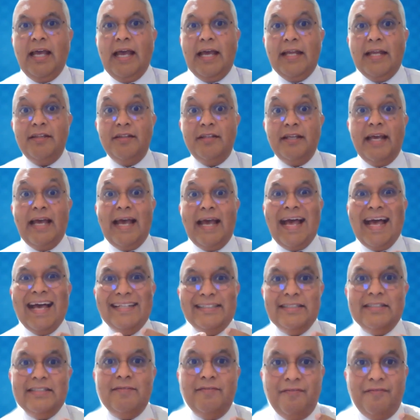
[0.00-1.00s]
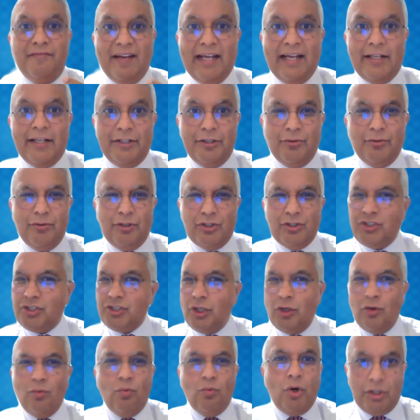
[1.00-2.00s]
and the added value, the so
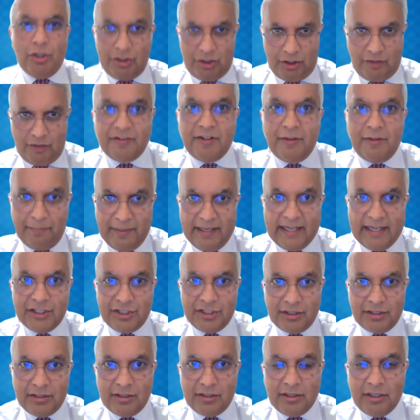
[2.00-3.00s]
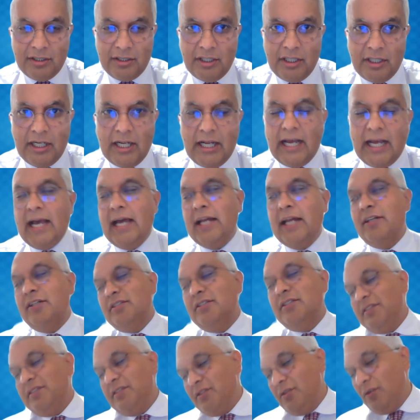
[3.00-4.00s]
what of compassion, and
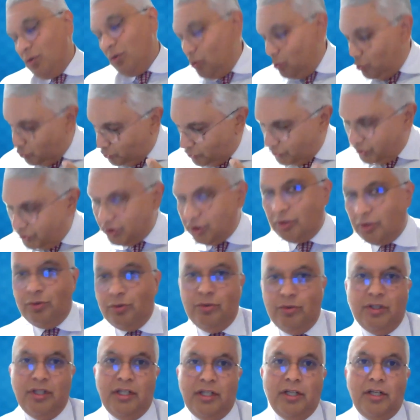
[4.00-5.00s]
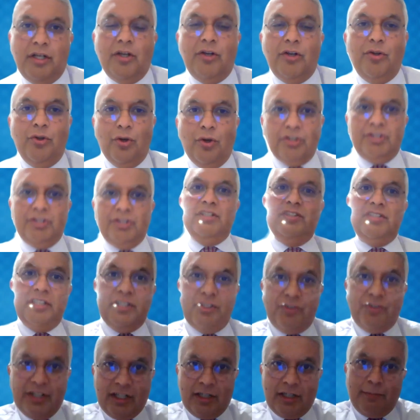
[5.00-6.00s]
also not
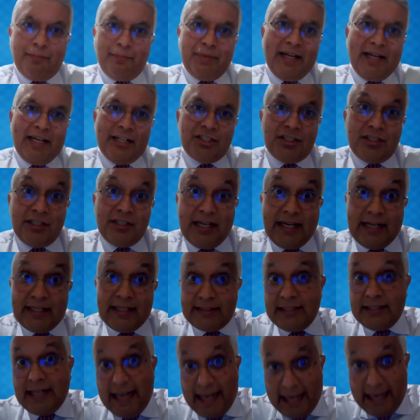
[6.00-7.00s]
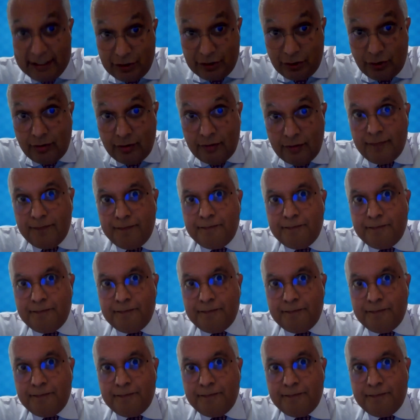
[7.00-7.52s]
considering compassion as an add-on.